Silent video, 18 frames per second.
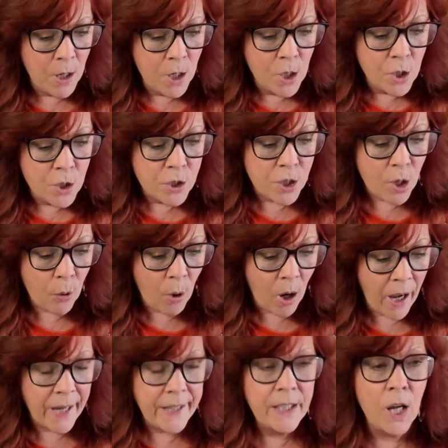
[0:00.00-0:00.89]
So
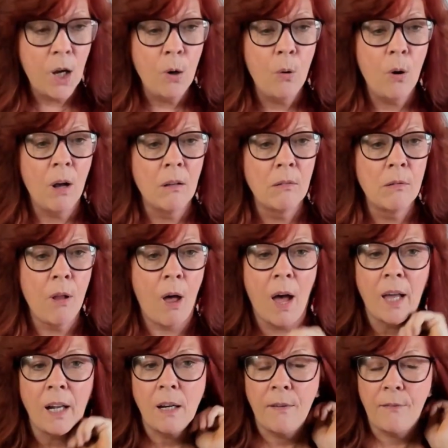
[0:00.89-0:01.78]
I know a
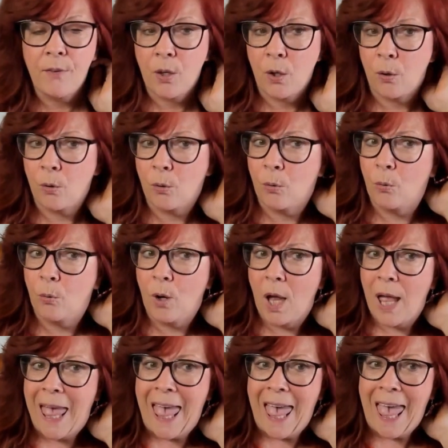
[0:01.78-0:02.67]
lot of you
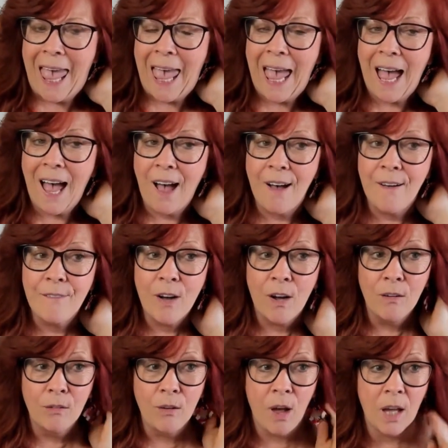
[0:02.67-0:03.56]
have a
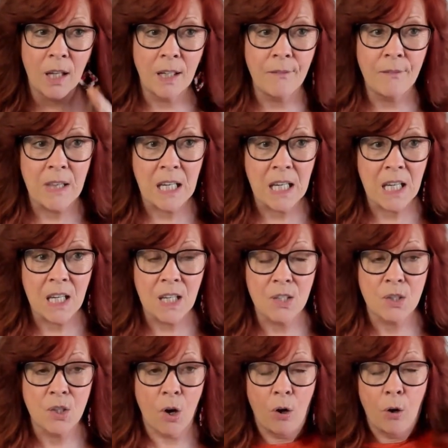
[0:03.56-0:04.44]
lot of
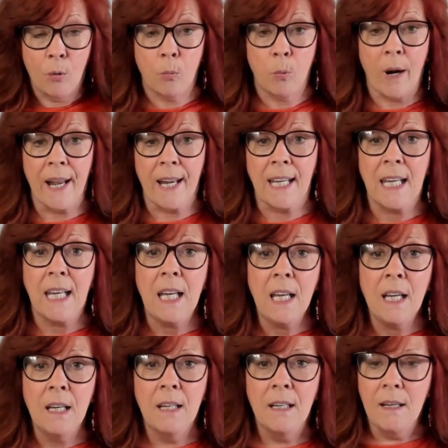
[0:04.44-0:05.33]
these already,
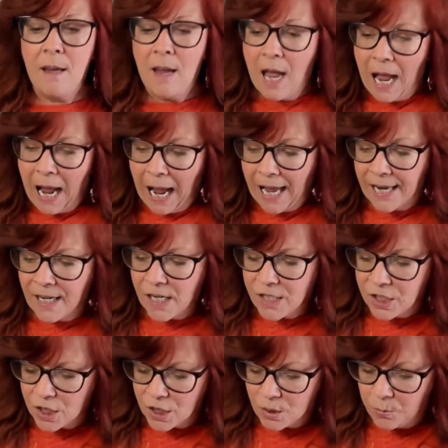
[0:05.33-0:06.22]
and I
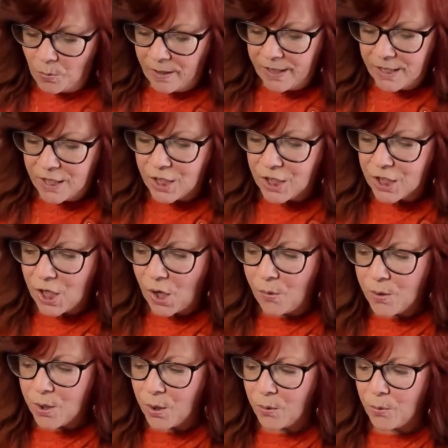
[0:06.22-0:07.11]
just wanted to show
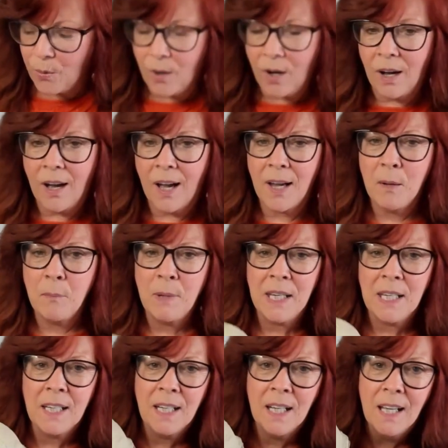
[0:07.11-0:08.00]
you. I
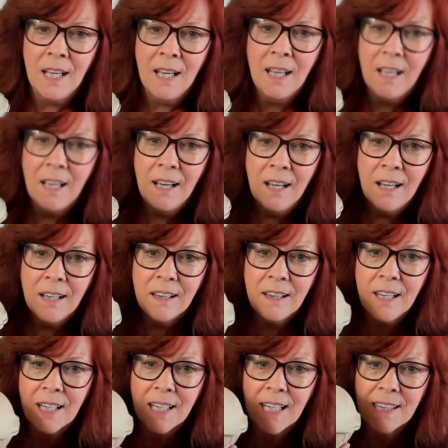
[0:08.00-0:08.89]
mean,
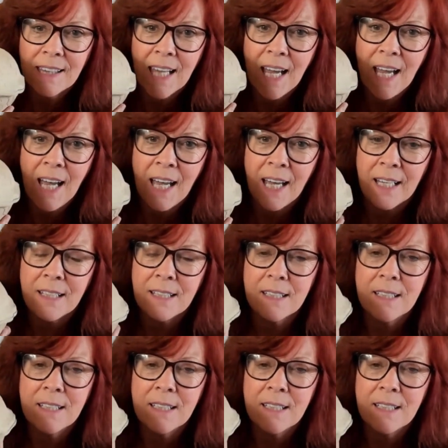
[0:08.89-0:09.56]
look at that.